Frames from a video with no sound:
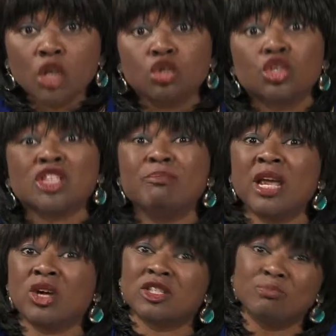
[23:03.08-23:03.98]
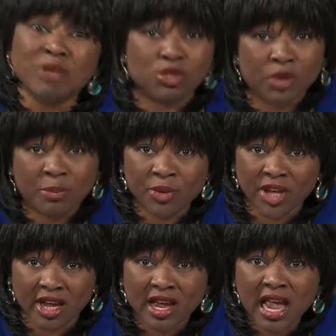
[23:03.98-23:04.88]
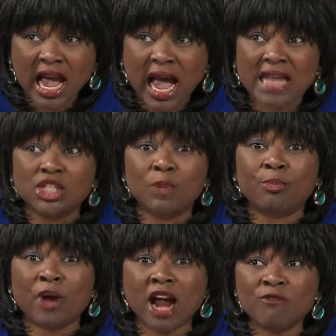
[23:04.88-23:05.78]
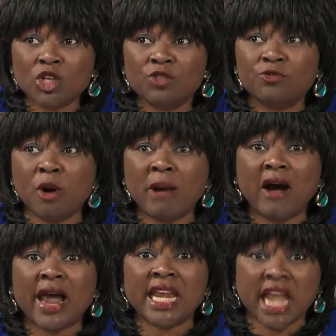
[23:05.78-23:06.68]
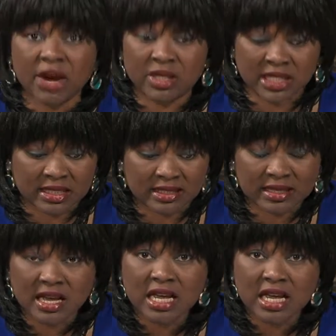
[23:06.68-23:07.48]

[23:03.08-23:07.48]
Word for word: to just make us miserable here and deprive us from our inheritance.